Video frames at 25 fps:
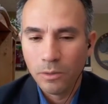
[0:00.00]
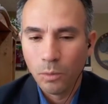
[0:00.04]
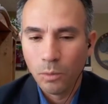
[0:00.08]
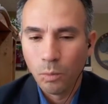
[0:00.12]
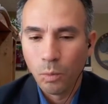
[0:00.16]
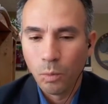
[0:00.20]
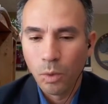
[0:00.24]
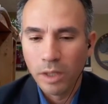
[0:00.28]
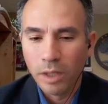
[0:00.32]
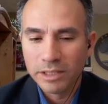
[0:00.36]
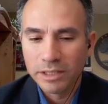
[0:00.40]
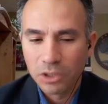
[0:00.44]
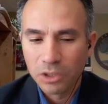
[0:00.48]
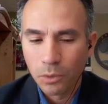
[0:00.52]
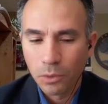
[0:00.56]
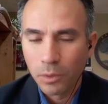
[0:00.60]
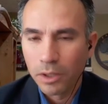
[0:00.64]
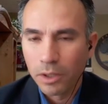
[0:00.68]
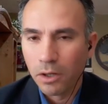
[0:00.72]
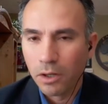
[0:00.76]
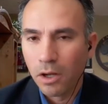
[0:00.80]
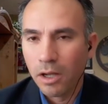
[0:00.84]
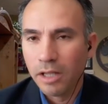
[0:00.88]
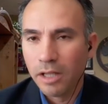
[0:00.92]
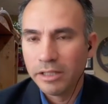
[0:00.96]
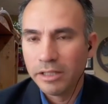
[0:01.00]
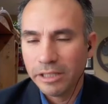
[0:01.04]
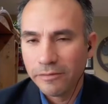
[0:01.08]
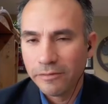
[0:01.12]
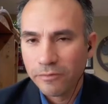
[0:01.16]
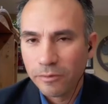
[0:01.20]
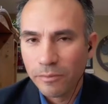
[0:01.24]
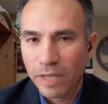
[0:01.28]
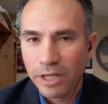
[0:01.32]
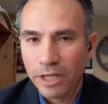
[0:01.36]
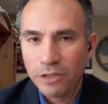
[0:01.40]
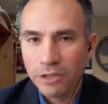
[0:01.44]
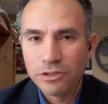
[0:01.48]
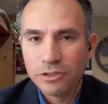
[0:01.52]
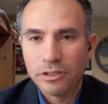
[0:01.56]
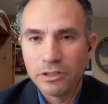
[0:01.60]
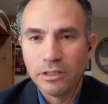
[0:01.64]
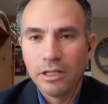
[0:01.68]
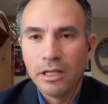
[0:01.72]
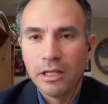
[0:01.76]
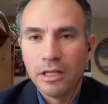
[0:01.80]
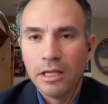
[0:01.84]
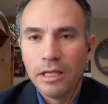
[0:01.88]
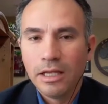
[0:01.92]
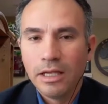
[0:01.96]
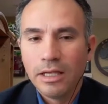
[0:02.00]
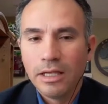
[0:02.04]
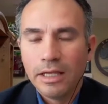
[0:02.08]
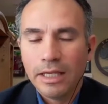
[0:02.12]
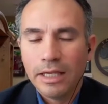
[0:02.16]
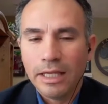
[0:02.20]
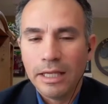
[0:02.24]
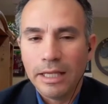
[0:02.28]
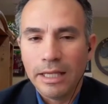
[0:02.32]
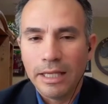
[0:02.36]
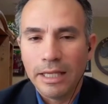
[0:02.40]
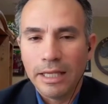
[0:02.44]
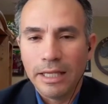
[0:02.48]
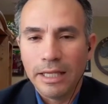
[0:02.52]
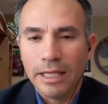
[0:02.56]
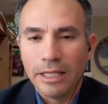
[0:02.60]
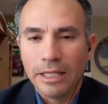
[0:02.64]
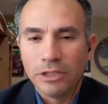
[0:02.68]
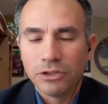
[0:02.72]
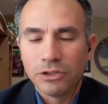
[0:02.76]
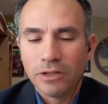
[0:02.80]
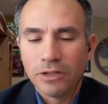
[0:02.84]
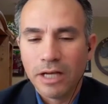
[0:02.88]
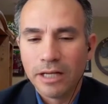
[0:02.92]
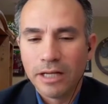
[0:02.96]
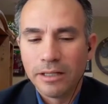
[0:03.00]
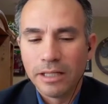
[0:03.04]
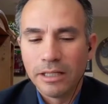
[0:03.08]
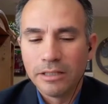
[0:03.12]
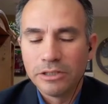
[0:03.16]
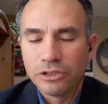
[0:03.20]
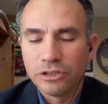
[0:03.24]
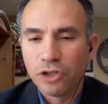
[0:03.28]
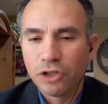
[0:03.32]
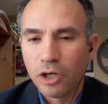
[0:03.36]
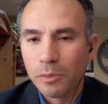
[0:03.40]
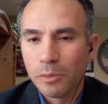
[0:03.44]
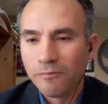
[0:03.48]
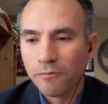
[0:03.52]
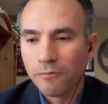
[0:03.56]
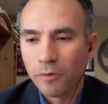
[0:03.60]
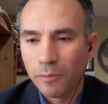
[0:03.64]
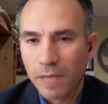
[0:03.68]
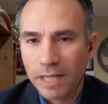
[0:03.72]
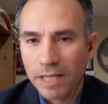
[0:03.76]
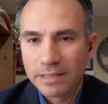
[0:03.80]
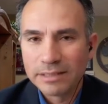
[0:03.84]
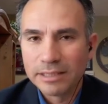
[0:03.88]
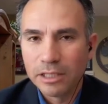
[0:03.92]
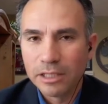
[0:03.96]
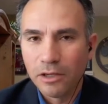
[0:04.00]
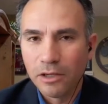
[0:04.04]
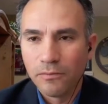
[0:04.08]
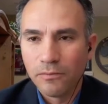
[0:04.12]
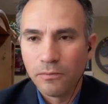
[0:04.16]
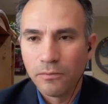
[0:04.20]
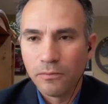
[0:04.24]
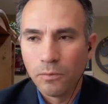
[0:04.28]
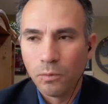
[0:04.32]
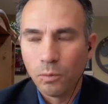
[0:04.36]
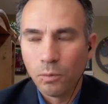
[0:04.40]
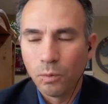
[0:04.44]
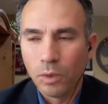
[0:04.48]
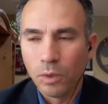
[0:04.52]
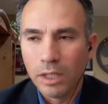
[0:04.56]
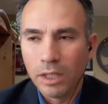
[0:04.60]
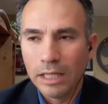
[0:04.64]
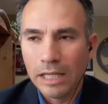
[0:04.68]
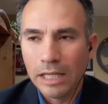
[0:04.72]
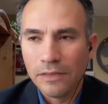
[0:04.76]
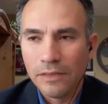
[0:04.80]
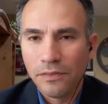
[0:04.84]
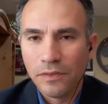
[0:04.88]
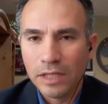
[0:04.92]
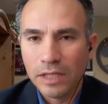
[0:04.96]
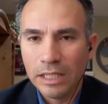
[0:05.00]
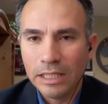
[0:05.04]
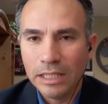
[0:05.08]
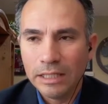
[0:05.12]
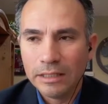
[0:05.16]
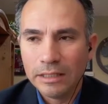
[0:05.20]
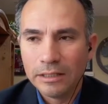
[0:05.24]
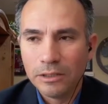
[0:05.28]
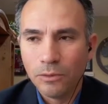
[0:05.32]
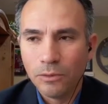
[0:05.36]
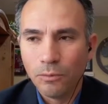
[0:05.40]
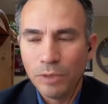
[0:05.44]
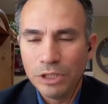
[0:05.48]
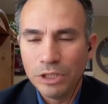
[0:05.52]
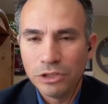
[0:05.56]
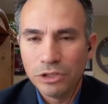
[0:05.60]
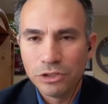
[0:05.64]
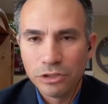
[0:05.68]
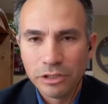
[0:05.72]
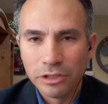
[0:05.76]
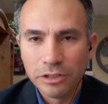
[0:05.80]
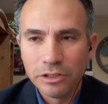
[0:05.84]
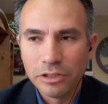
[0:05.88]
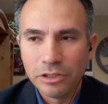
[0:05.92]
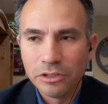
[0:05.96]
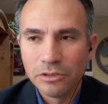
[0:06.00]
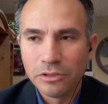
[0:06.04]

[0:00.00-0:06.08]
what's going on, the information, and try to determine for myself what I think we should